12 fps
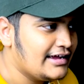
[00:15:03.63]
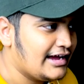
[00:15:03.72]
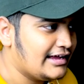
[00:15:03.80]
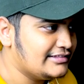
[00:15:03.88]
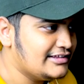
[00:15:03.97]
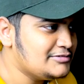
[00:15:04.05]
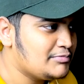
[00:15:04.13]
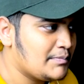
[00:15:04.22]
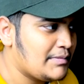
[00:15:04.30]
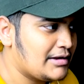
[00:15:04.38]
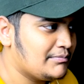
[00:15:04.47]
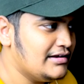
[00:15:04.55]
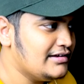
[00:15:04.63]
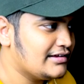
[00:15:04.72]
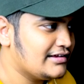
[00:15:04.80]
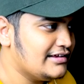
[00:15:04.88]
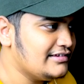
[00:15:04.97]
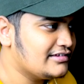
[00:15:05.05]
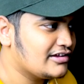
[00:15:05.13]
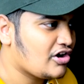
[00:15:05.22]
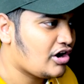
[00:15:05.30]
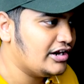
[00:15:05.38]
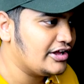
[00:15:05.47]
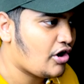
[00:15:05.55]
and this prepare meal is
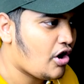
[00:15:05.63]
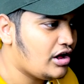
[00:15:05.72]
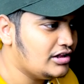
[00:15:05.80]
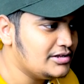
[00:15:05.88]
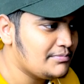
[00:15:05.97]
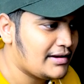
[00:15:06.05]
calling all the